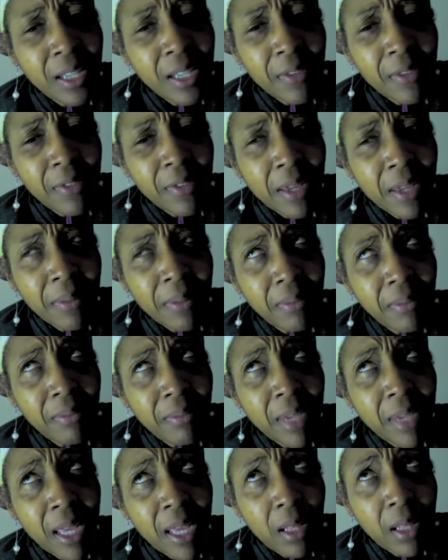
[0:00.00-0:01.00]
if that
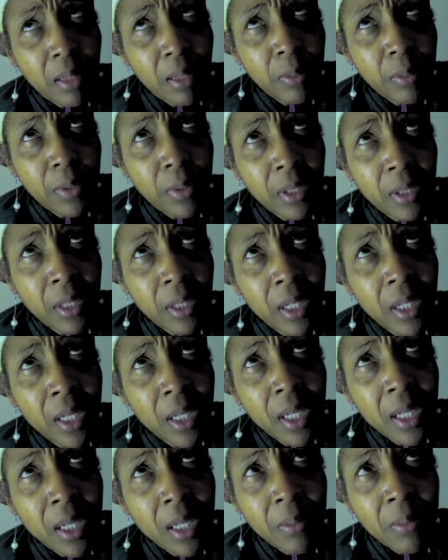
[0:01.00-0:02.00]
helps,
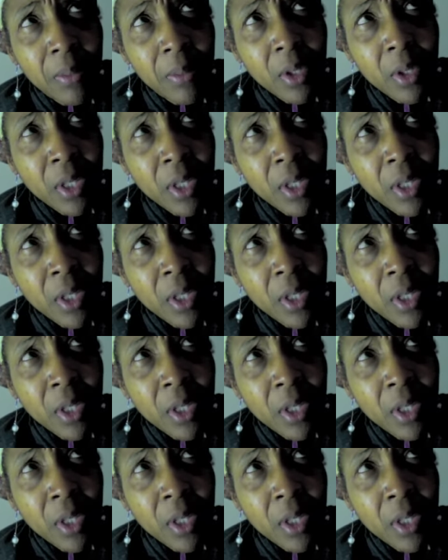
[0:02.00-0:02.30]
because